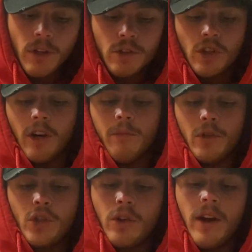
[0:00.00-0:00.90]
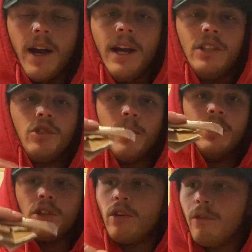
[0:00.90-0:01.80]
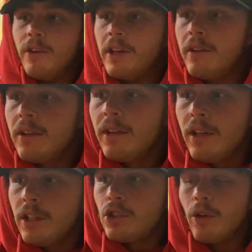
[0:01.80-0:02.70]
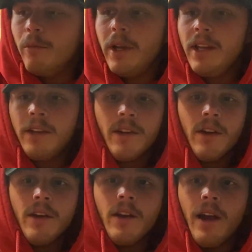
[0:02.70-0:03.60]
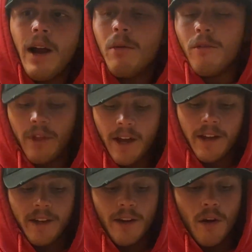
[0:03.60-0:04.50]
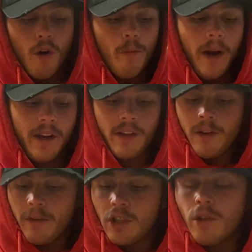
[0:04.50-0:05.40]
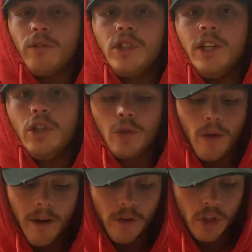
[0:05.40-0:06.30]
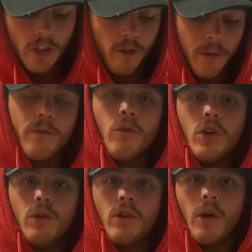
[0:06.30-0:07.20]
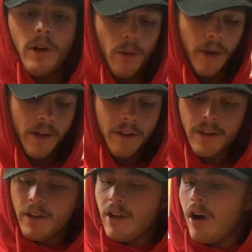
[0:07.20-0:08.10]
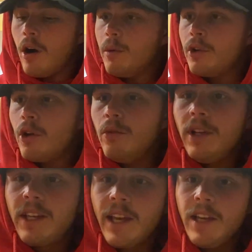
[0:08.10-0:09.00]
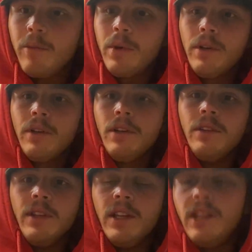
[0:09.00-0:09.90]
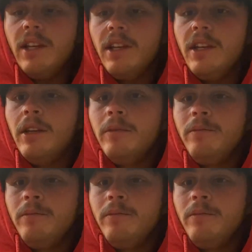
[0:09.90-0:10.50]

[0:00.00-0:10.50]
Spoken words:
some sugar and some instant coffee. So me, out of that whole pack, because obviously you sort out your stuff before you go anywhere, I would only keep the